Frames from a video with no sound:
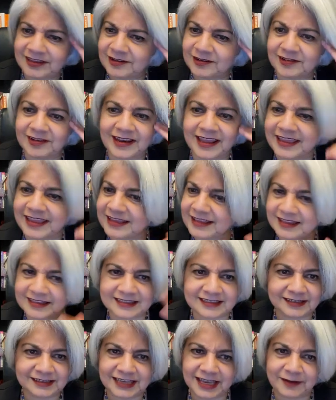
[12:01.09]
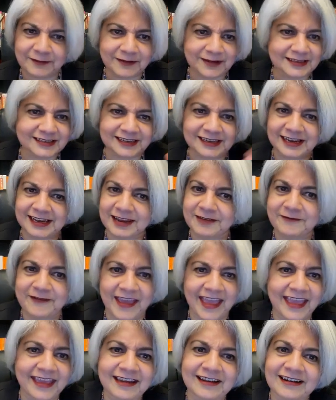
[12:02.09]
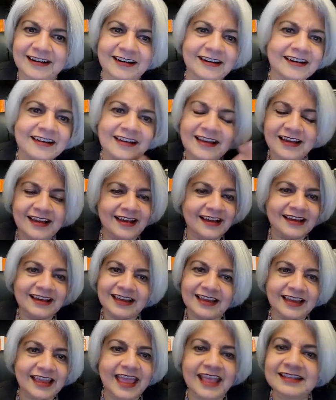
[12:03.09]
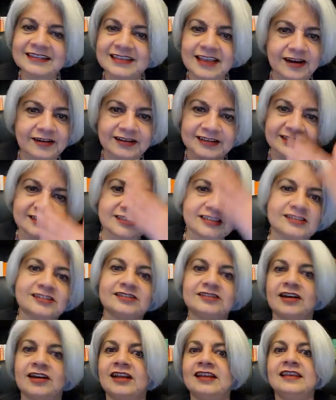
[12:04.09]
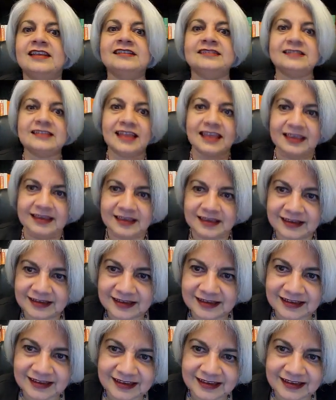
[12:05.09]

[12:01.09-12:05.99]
You know, like it's a, it was a cliffhanger, and Zehra's just not listening.